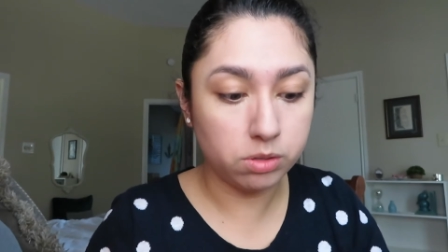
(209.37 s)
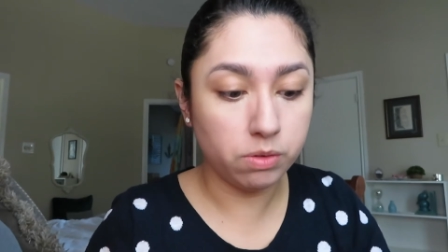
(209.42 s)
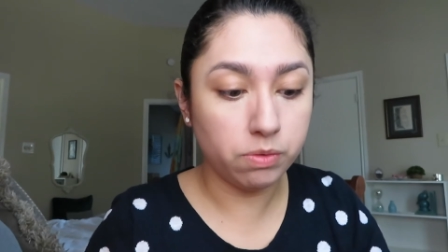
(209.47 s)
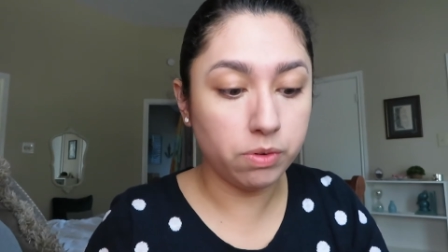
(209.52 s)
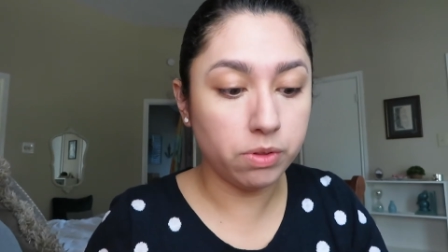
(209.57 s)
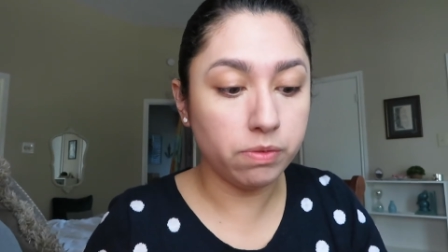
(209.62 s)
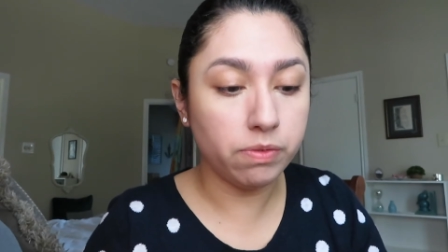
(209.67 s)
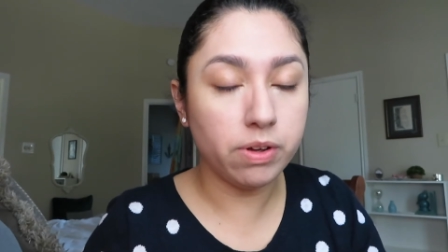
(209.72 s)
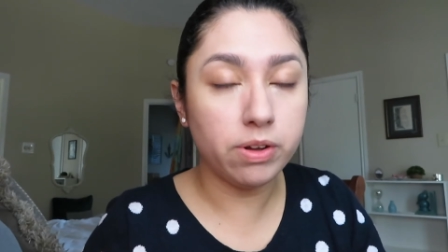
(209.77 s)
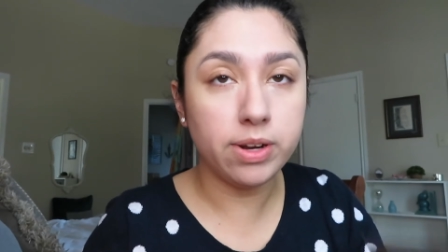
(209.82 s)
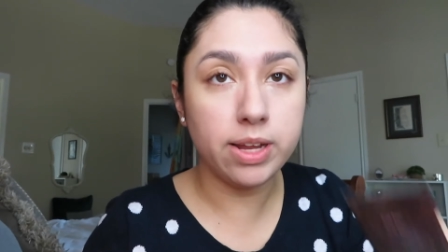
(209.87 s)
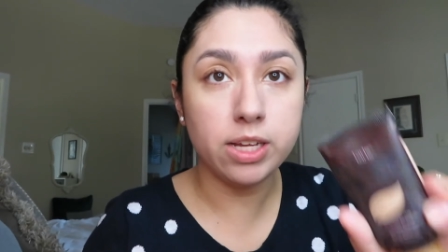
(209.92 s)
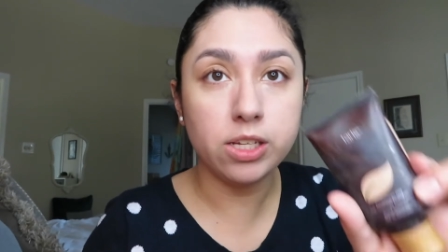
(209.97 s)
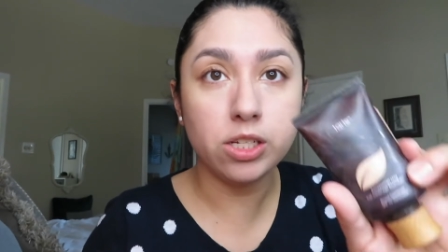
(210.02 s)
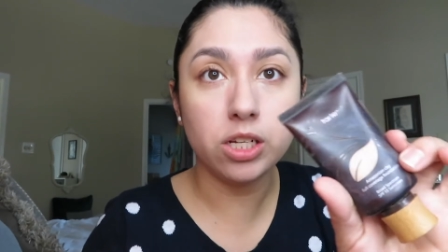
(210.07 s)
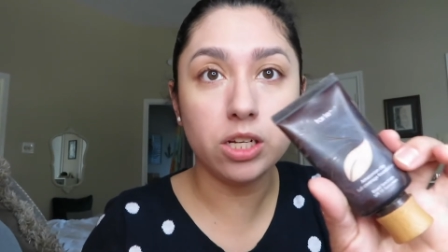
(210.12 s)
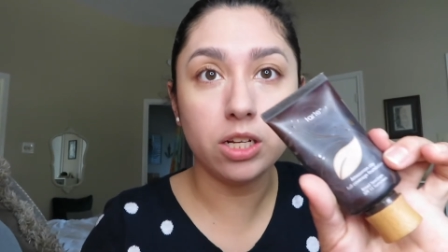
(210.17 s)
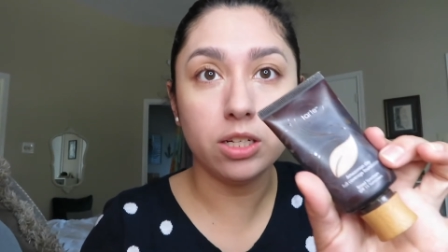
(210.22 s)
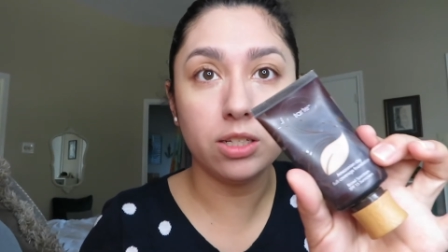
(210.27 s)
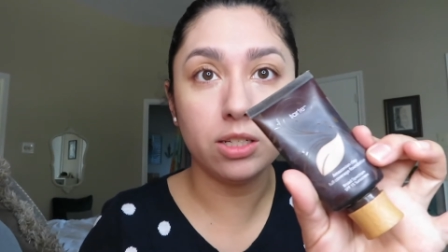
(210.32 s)
So for the
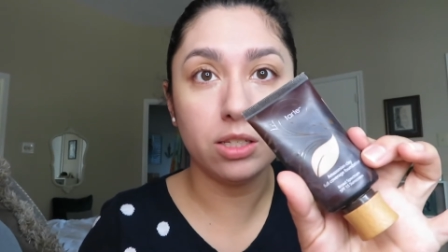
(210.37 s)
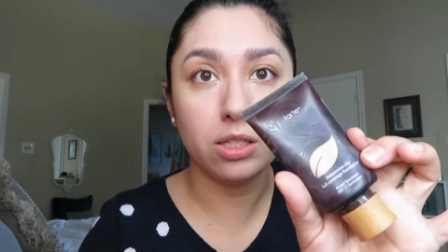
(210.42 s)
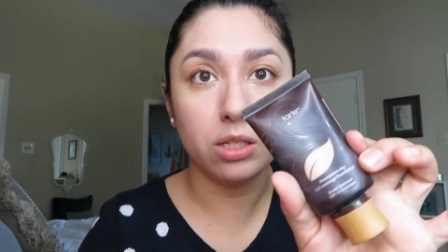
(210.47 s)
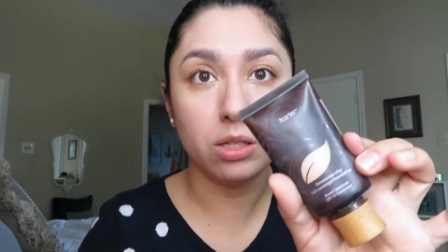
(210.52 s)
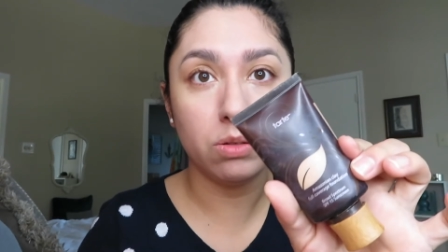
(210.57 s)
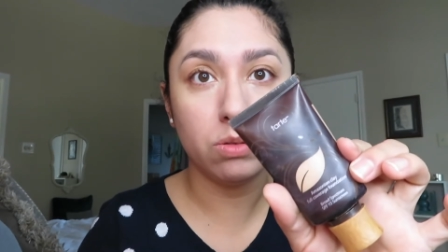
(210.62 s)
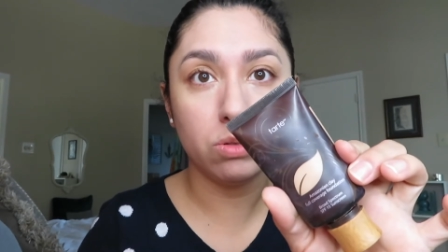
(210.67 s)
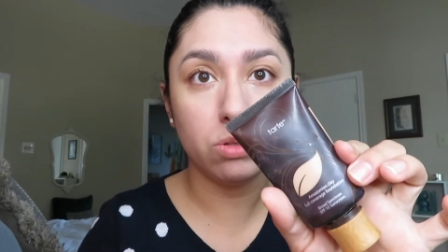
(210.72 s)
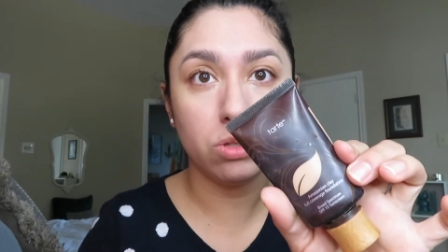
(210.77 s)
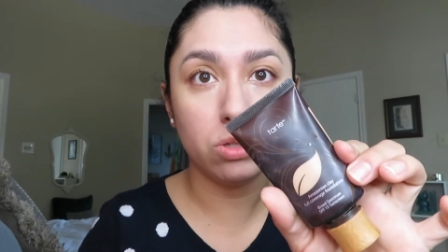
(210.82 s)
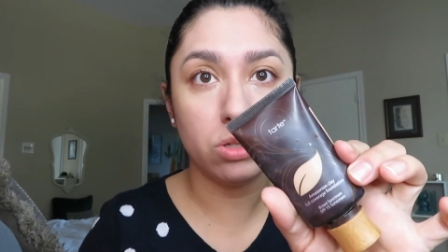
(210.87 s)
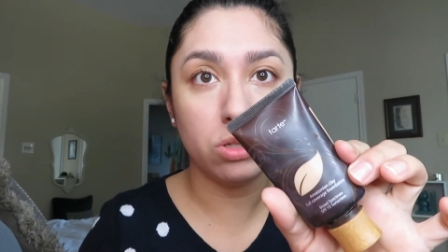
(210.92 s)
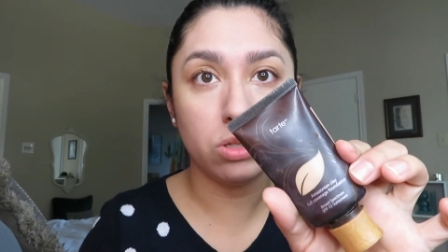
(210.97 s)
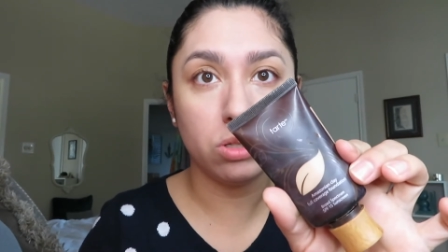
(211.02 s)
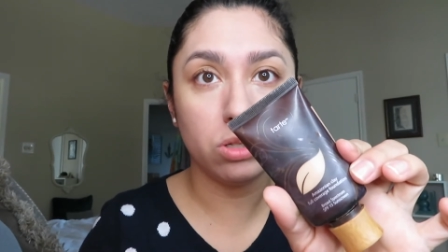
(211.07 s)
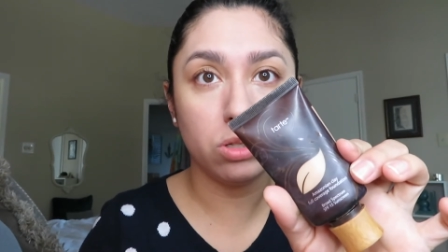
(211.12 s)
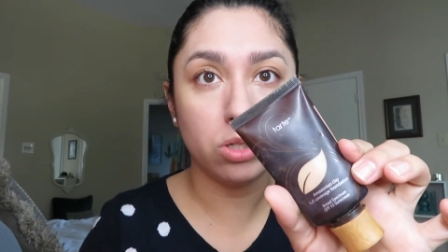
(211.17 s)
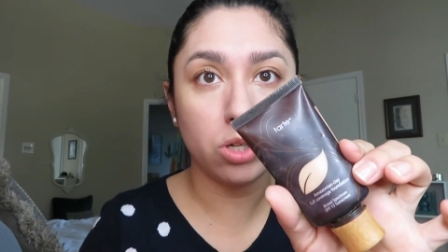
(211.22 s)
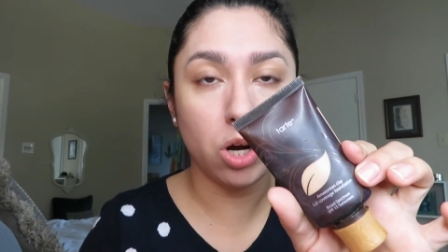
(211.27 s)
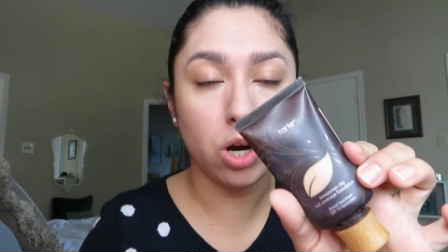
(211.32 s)
foundation, I just used
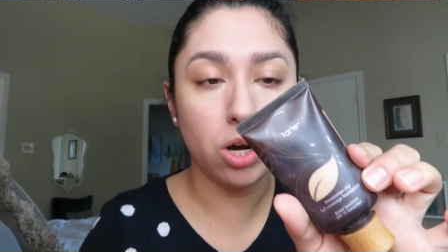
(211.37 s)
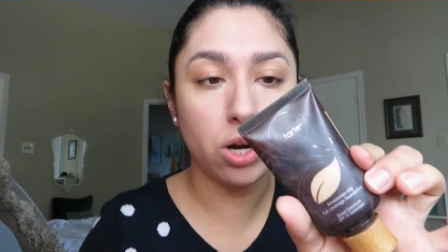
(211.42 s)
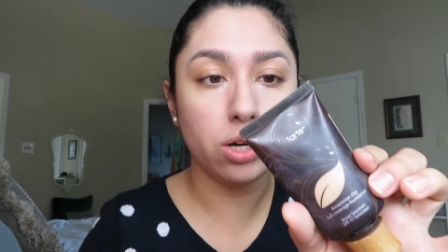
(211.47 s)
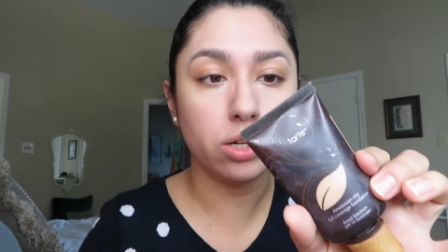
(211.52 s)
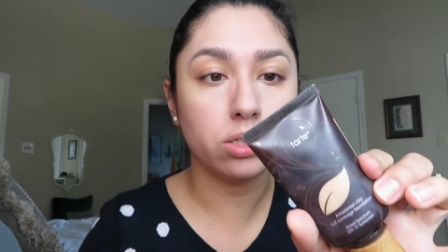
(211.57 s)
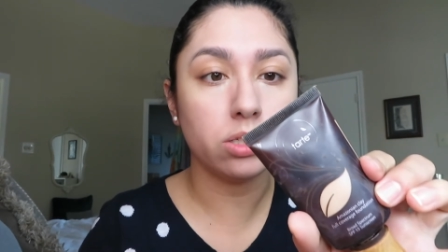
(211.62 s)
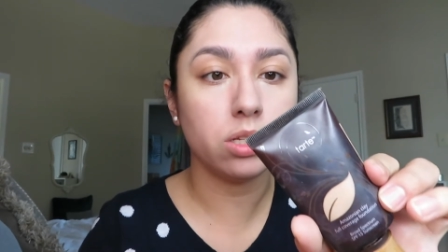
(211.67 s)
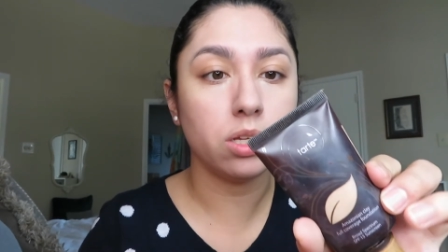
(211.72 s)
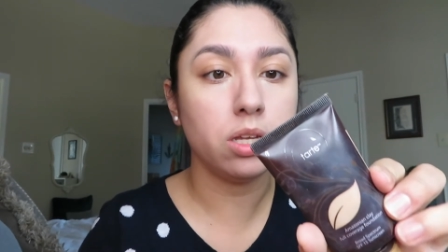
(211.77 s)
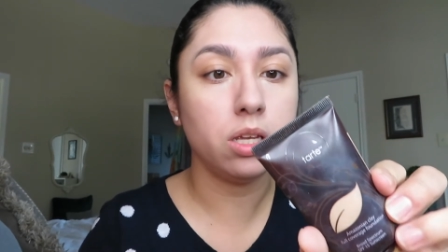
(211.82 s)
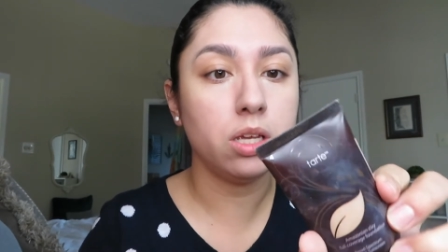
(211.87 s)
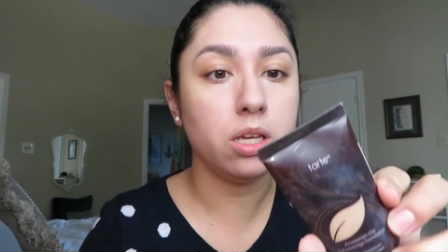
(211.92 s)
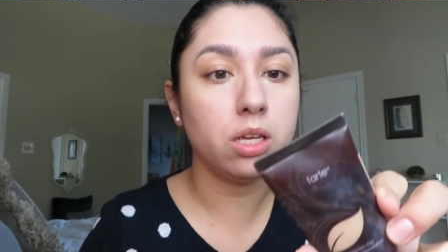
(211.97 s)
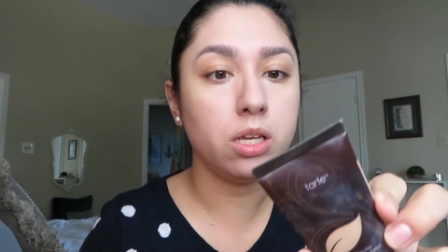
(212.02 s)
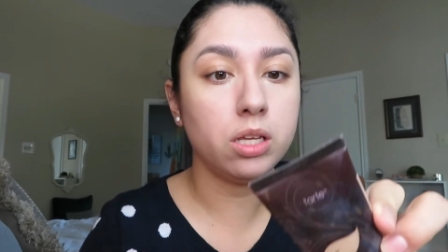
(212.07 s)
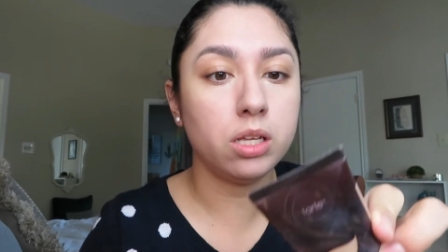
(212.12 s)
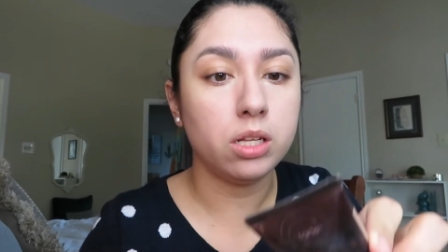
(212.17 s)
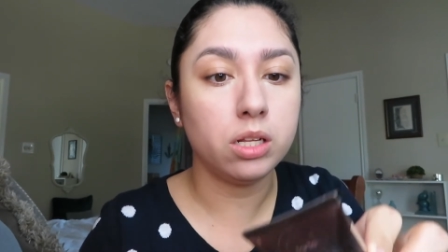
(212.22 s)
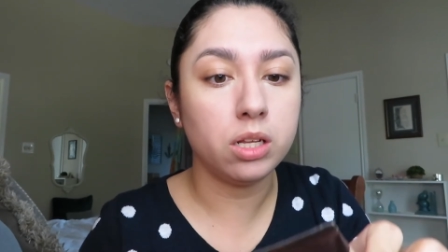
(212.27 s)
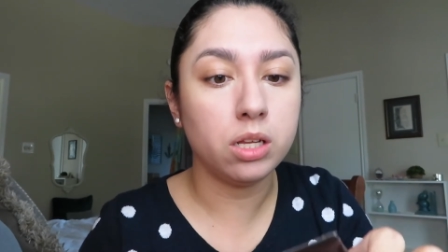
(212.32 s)
Tarte
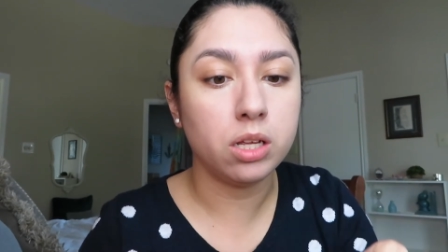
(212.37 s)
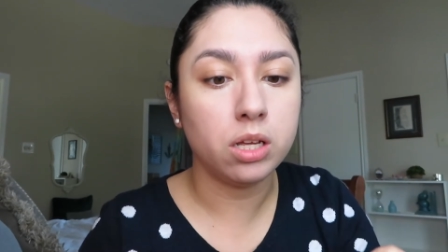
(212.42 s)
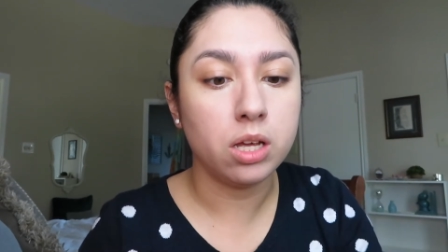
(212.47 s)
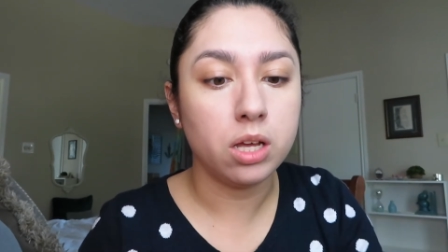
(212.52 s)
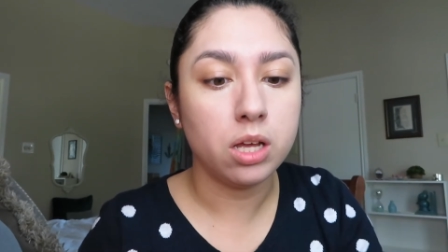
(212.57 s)
in